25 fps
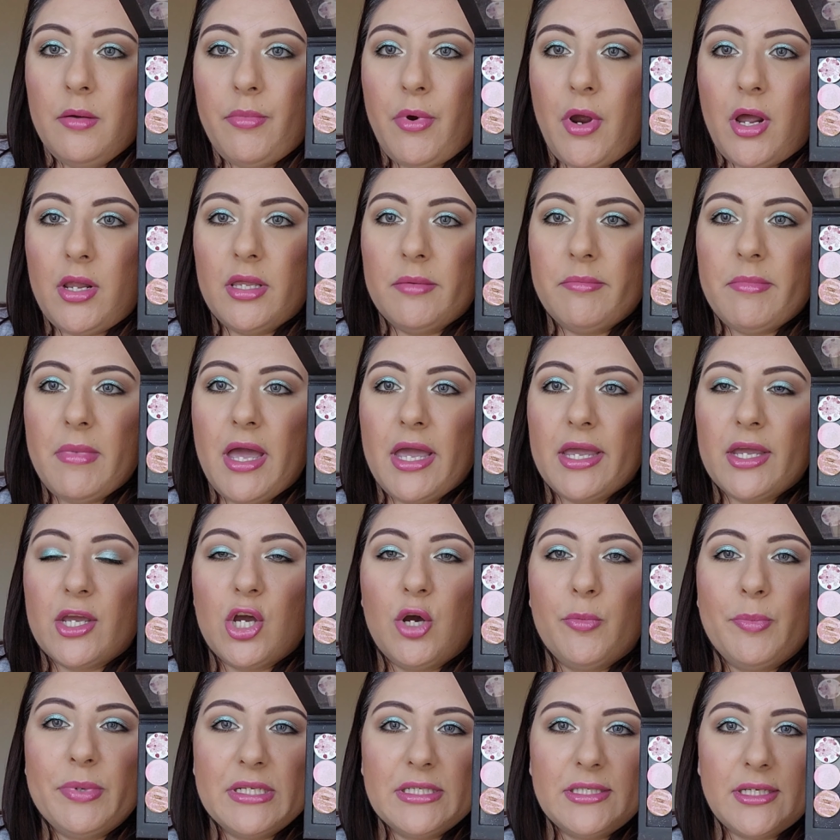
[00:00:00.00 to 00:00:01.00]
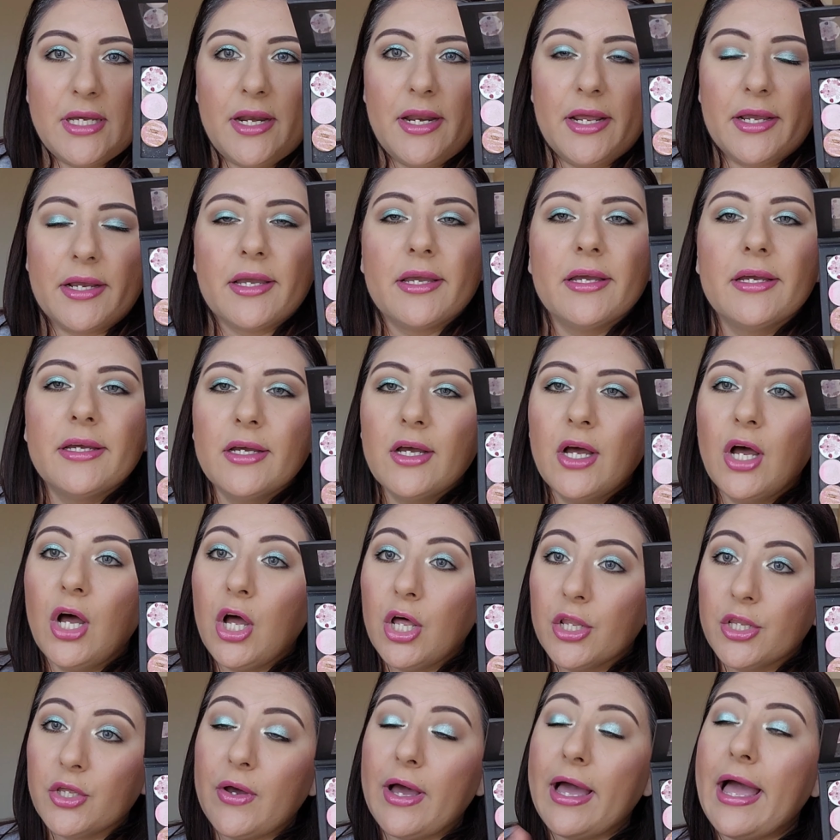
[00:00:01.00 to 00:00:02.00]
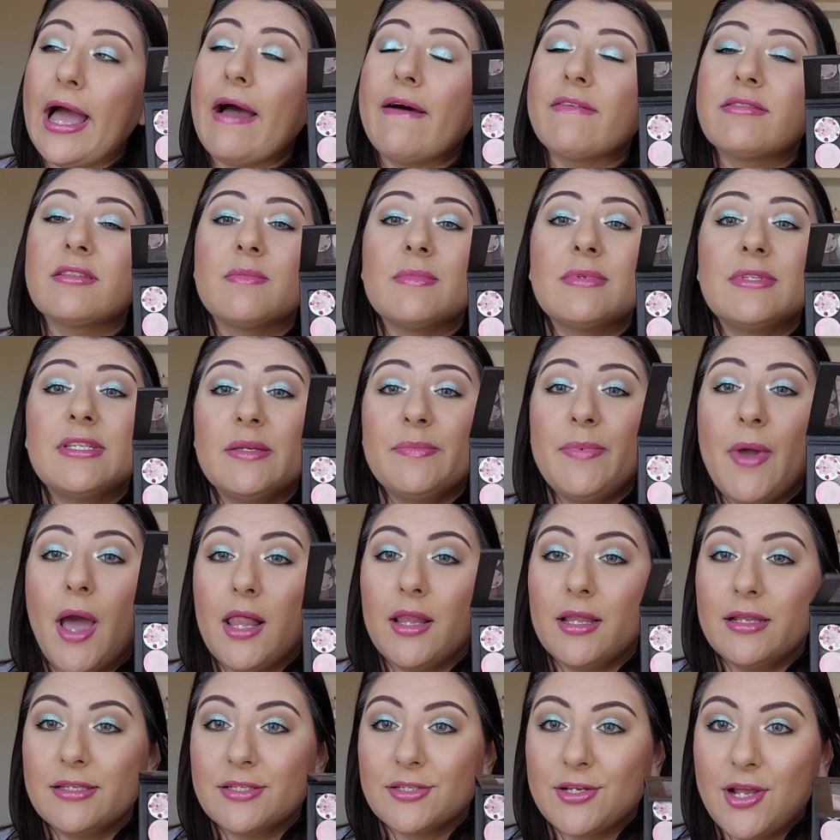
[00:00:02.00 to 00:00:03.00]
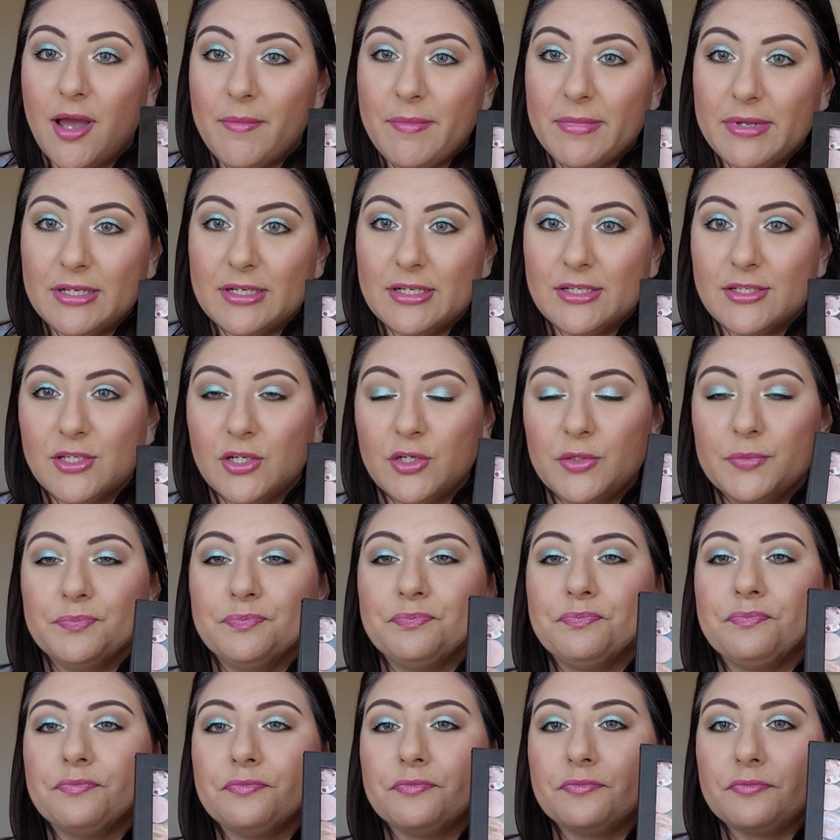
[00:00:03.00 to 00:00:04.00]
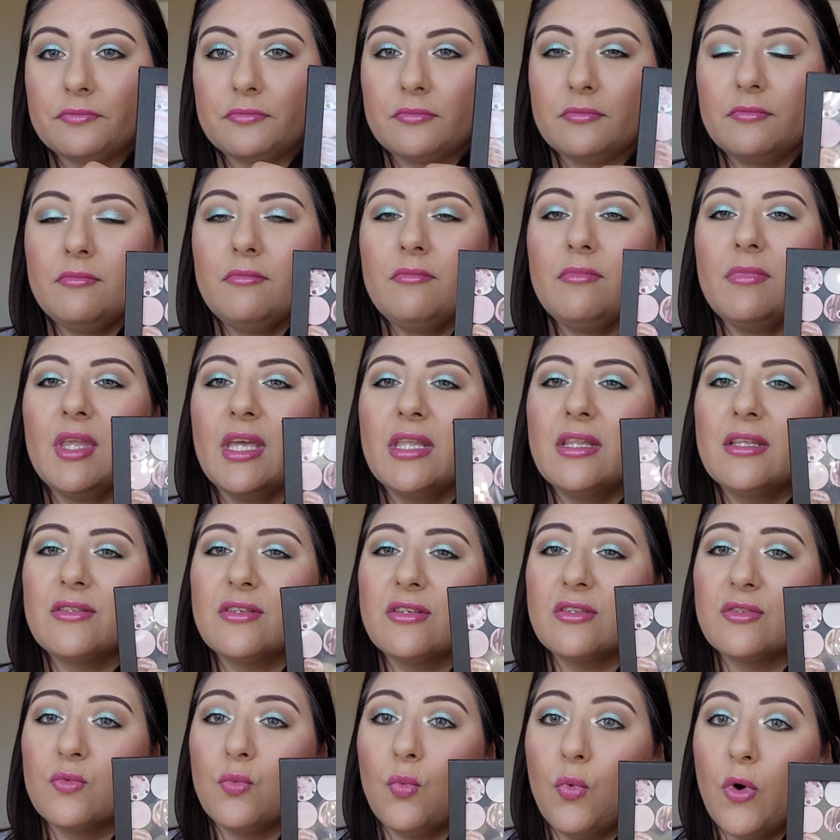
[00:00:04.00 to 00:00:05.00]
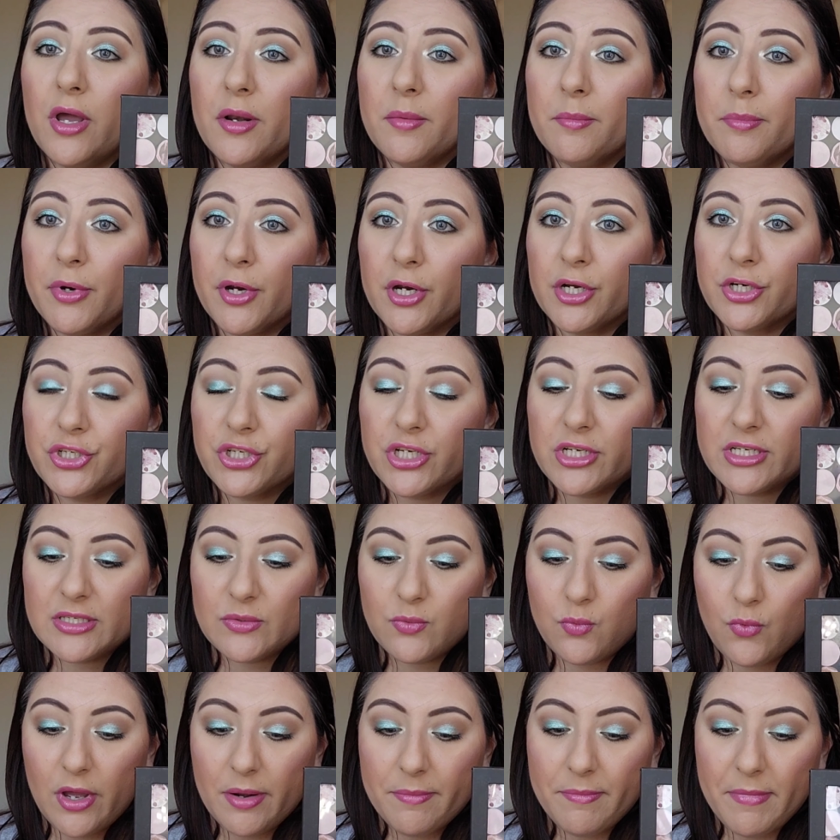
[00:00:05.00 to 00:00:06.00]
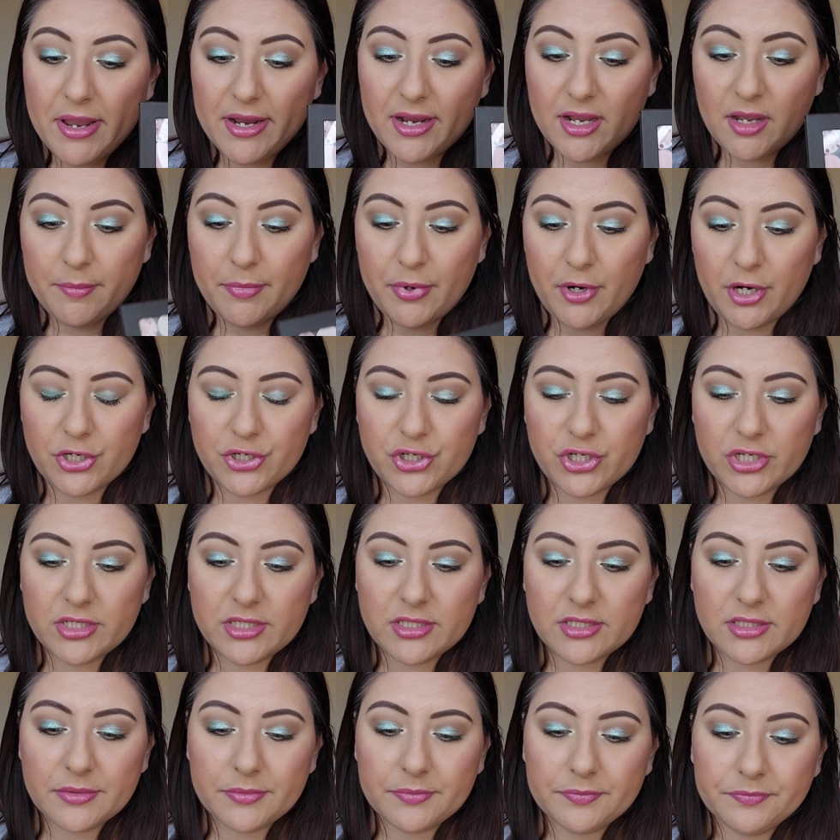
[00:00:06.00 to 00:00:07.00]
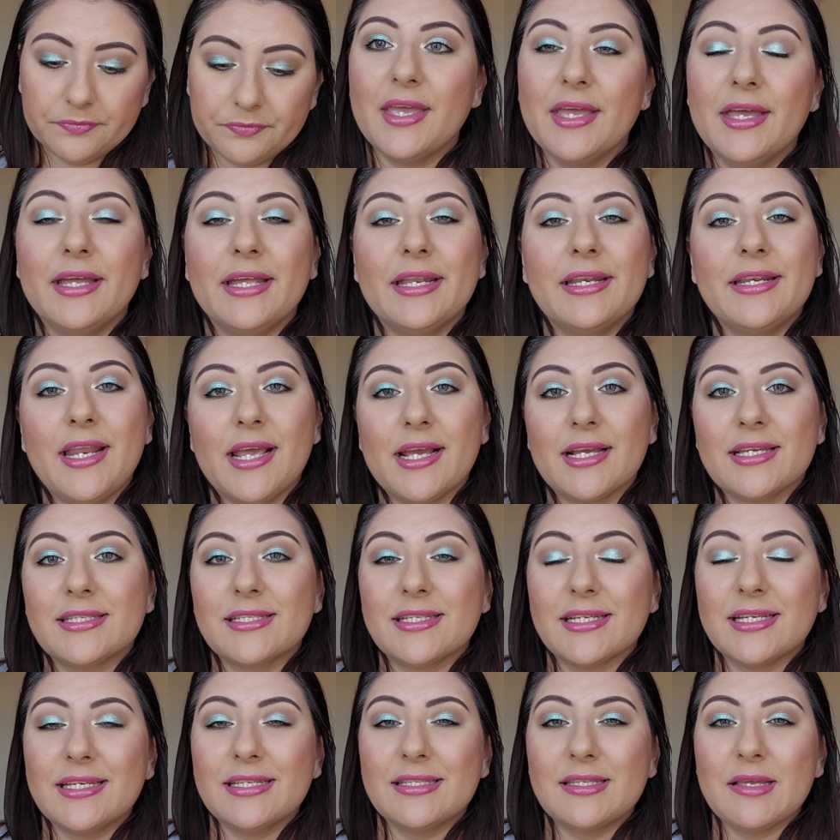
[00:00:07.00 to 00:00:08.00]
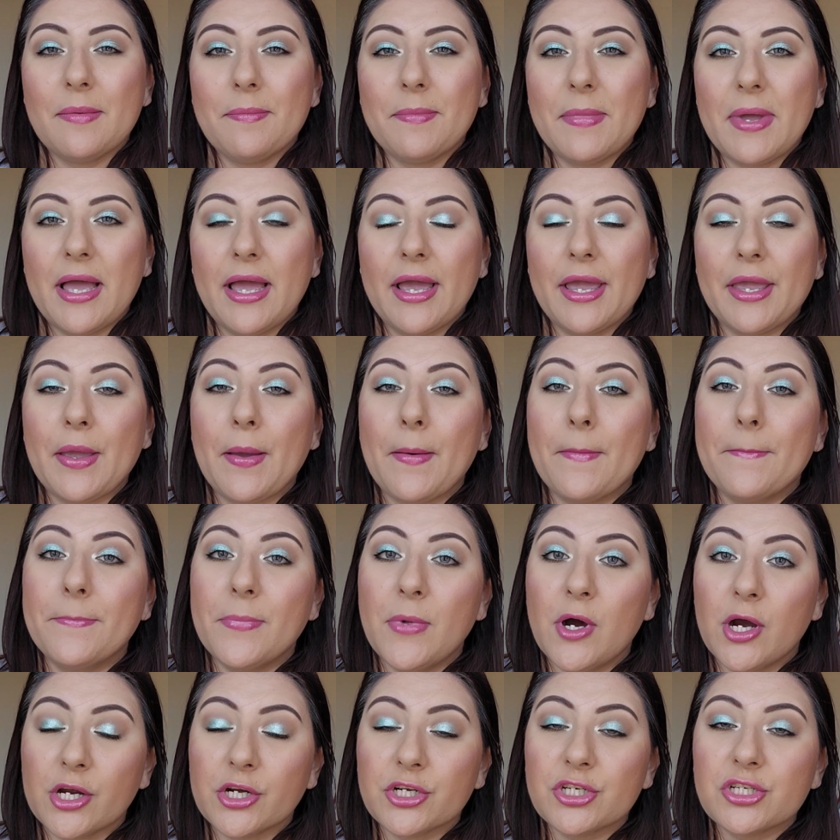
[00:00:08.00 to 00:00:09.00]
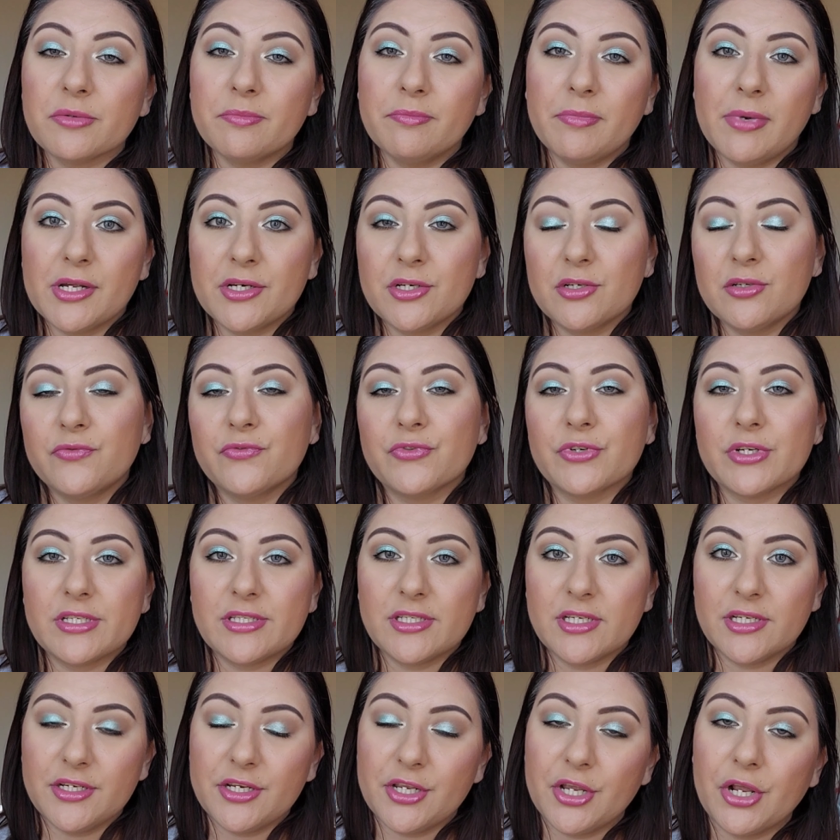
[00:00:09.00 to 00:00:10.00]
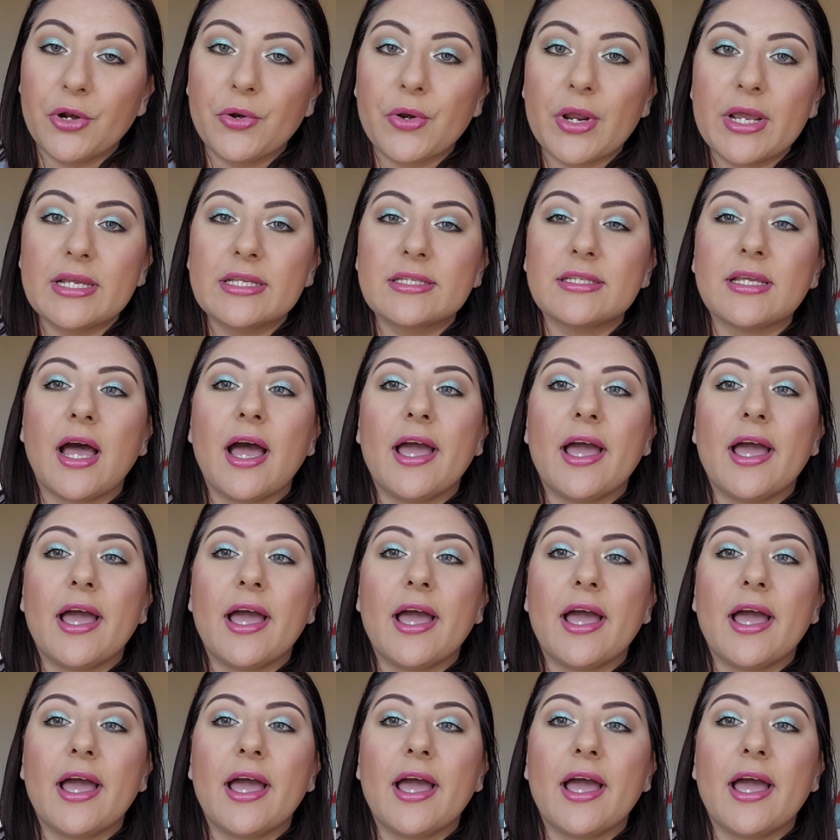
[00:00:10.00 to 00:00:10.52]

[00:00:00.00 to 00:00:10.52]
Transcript: probably my copacetic although I have some Z palettes coming so this is one purchase one makeup purchase Next is my March bundle for Sydney Grace.